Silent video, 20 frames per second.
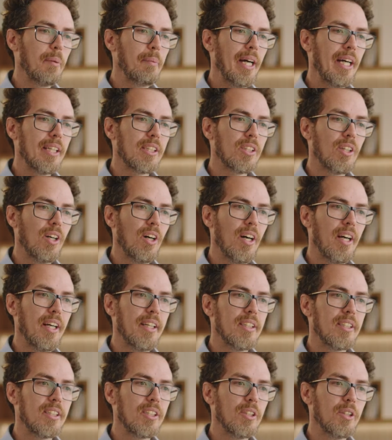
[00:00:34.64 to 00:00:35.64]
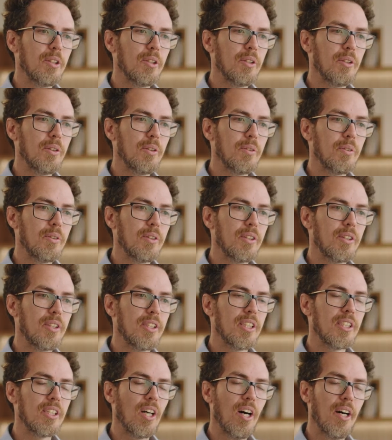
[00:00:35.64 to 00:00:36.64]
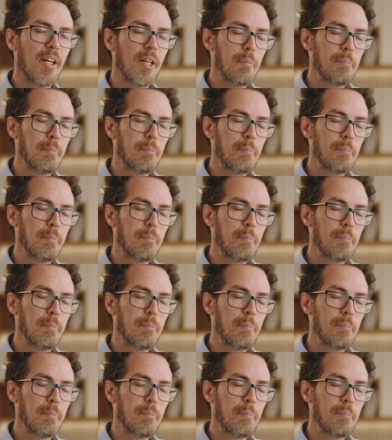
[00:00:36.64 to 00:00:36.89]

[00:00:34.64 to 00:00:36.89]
about trying to design a